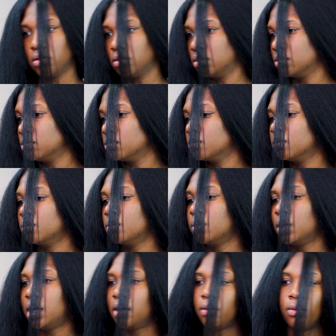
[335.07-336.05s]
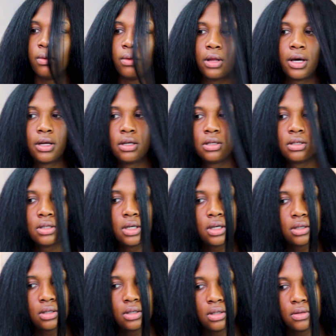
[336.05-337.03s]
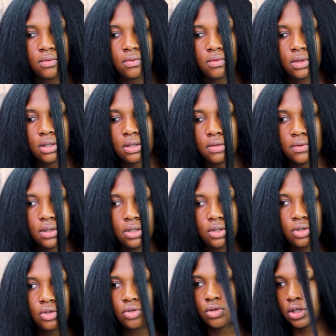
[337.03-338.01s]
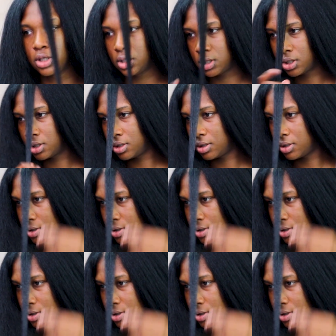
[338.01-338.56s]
Oh wow, that is actually really, really straight.